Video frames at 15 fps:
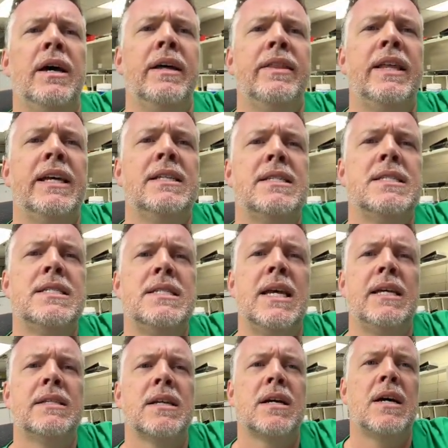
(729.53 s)

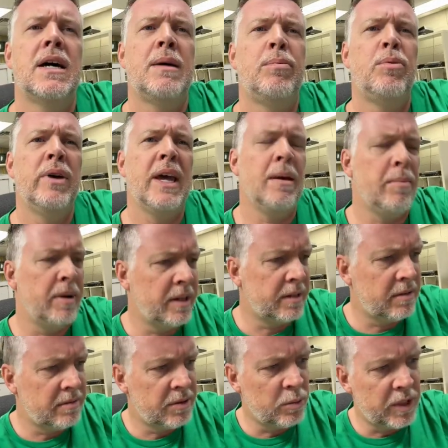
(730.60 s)
there's a couple here, but I
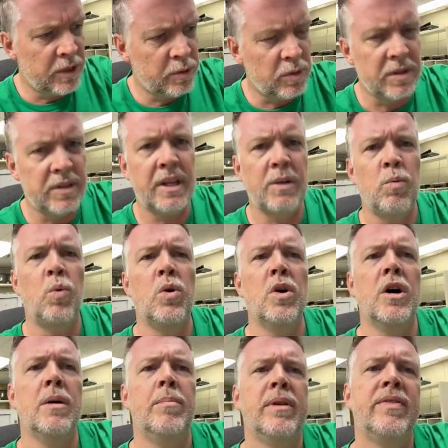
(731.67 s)
don't know which ones they
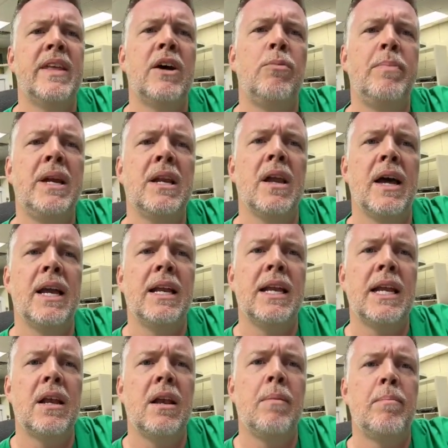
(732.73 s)
were, but they'll be like
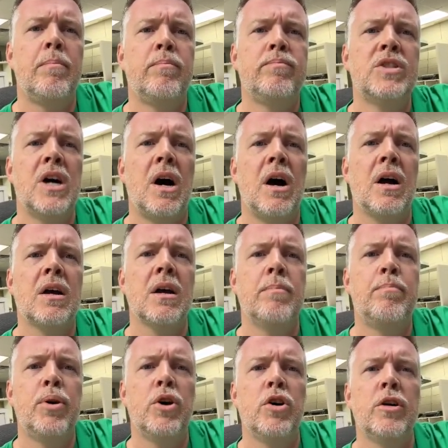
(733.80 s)
little darker
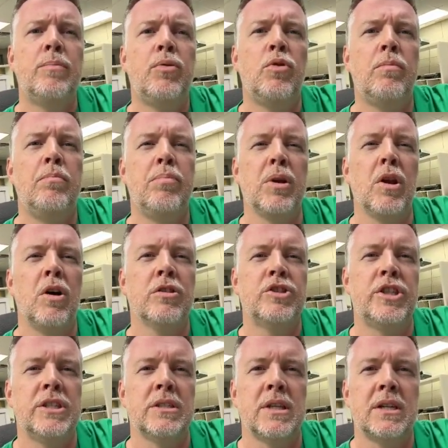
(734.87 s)
purple
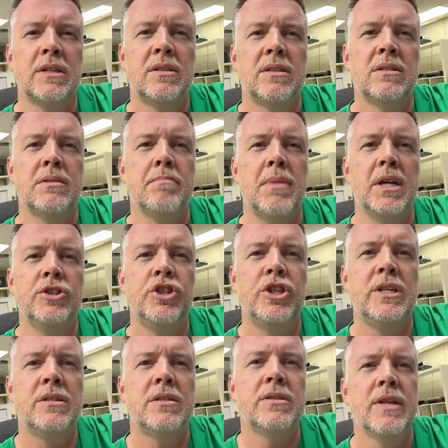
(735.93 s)
blotches, like
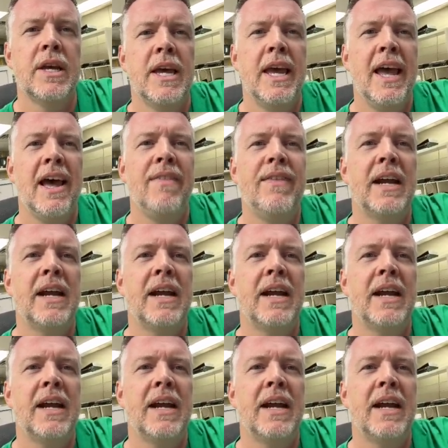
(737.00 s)
smudges, and